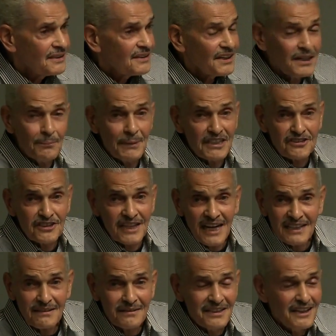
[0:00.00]
He didn't mention
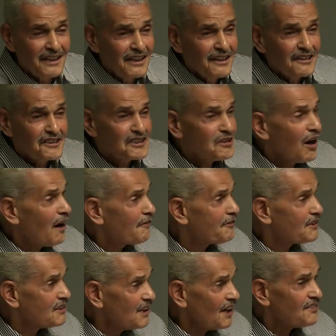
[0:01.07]
that star
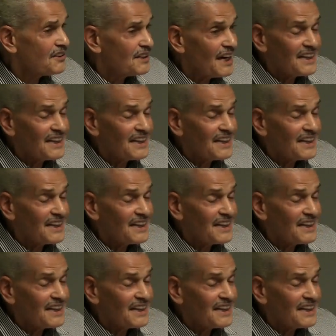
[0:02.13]
for nothing.